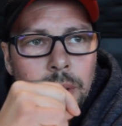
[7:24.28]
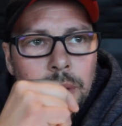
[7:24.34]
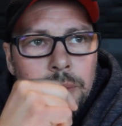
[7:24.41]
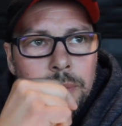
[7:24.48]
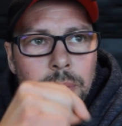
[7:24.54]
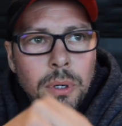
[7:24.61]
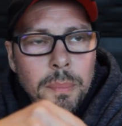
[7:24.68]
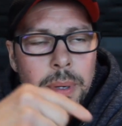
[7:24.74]

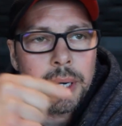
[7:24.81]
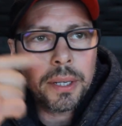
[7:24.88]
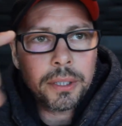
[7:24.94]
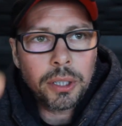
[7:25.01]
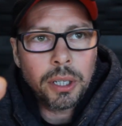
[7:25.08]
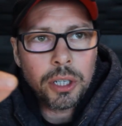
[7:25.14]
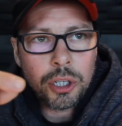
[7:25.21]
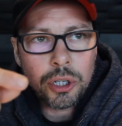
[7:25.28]
form an
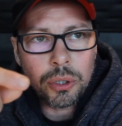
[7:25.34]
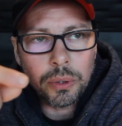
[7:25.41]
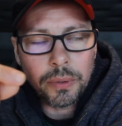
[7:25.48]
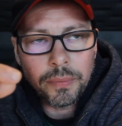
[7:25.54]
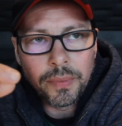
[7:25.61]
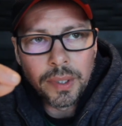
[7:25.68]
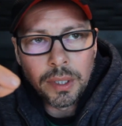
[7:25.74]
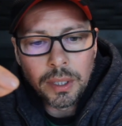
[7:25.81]
attention,
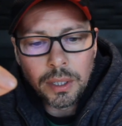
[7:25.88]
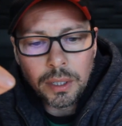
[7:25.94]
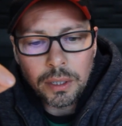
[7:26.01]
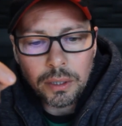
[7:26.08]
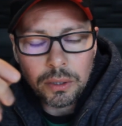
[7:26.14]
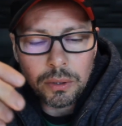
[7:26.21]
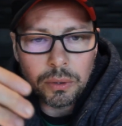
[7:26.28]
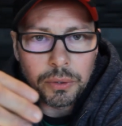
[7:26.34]

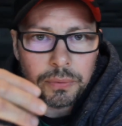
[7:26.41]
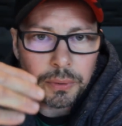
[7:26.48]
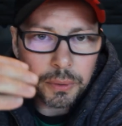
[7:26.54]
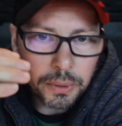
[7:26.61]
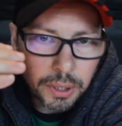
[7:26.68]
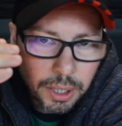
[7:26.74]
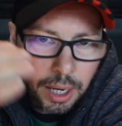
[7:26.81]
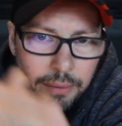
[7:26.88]
you know, for
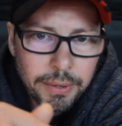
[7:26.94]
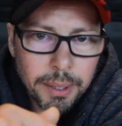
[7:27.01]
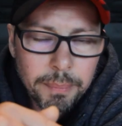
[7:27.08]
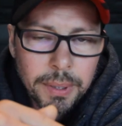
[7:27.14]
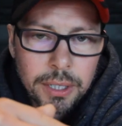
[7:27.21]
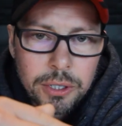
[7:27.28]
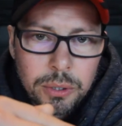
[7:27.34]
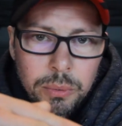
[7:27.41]
the
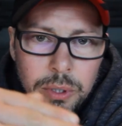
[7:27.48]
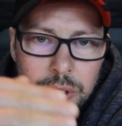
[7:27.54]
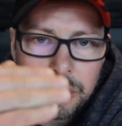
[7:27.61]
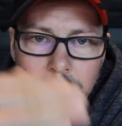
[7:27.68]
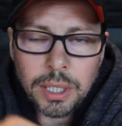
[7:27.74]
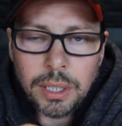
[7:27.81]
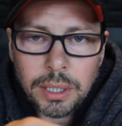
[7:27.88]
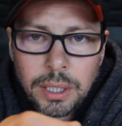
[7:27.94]
government who is
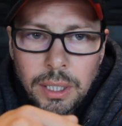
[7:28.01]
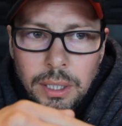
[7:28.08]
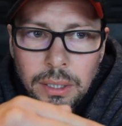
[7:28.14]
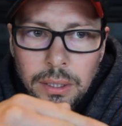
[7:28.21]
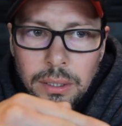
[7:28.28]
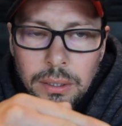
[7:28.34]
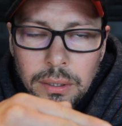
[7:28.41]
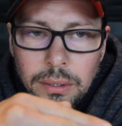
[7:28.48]
thinking
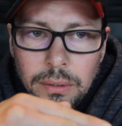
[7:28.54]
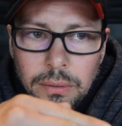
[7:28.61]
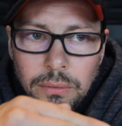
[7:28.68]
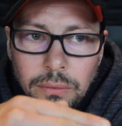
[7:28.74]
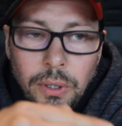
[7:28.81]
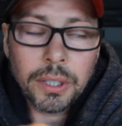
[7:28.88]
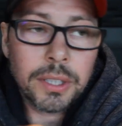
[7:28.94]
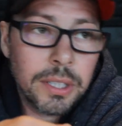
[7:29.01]

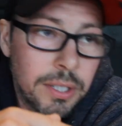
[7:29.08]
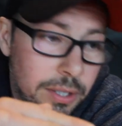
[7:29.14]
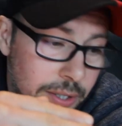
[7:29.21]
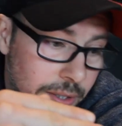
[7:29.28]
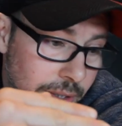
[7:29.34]
what we